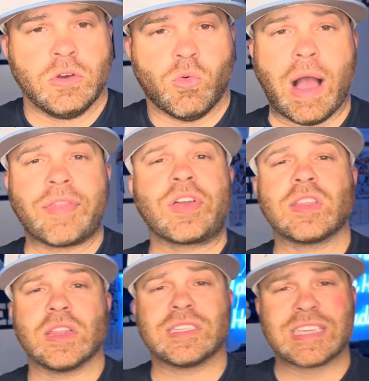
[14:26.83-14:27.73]
Well, I think
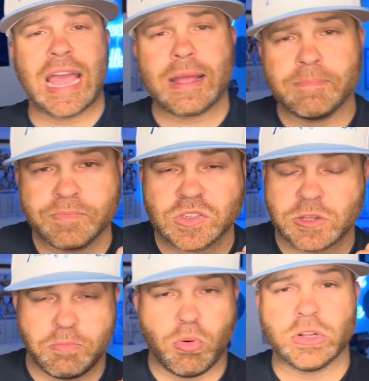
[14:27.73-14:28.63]
that this game,
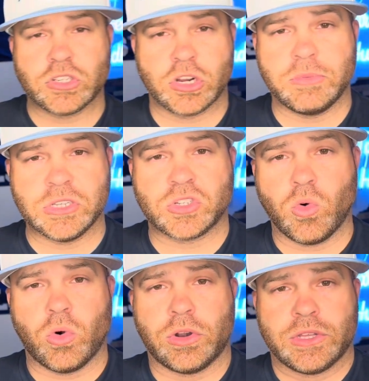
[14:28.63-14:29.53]
some points are going to be
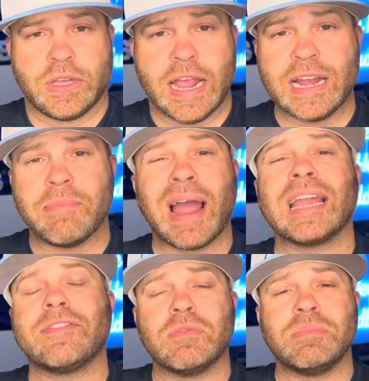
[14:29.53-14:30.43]
scored, and it
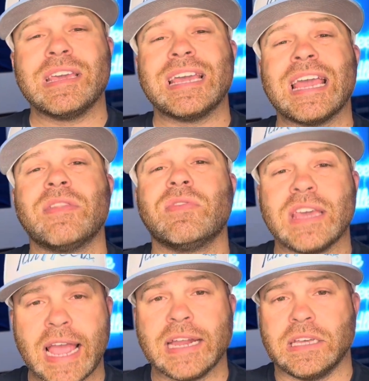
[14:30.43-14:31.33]
might even be in
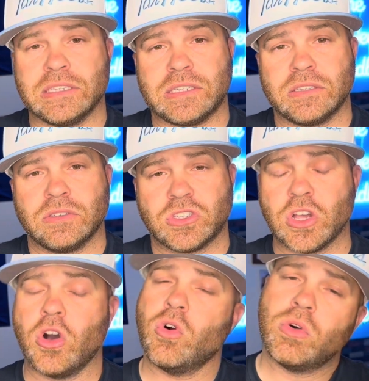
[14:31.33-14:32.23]
the 80s.
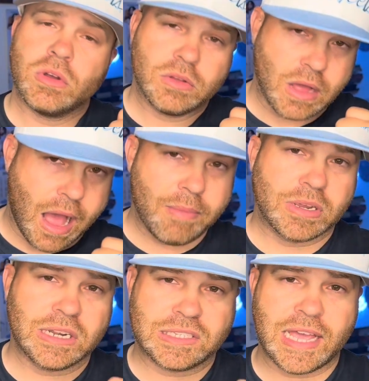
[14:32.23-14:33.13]
So I'm
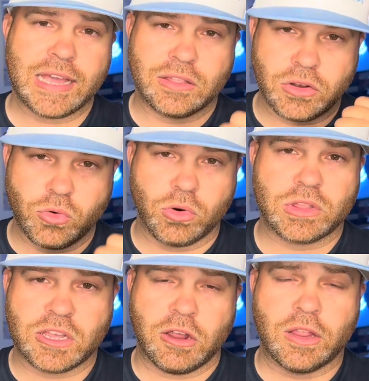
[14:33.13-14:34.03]
going to take the
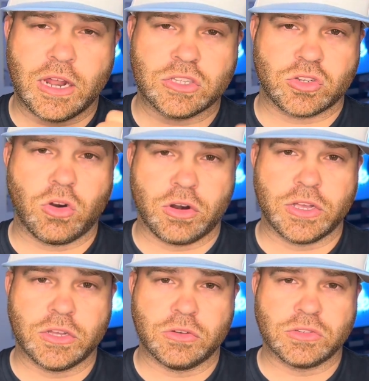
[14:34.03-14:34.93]
North Carolina Tar
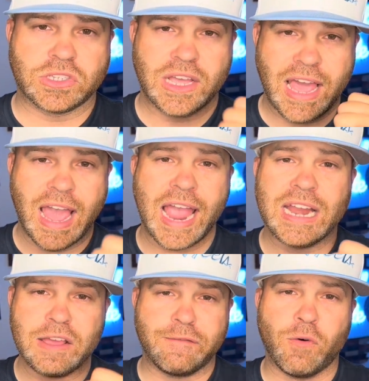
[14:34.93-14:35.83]
Heels,
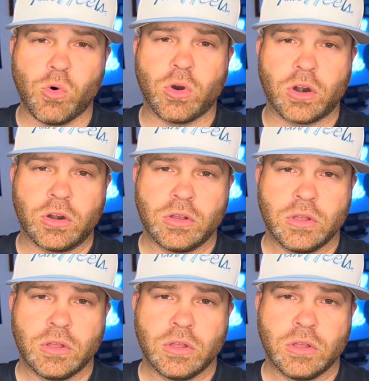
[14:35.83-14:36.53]
84,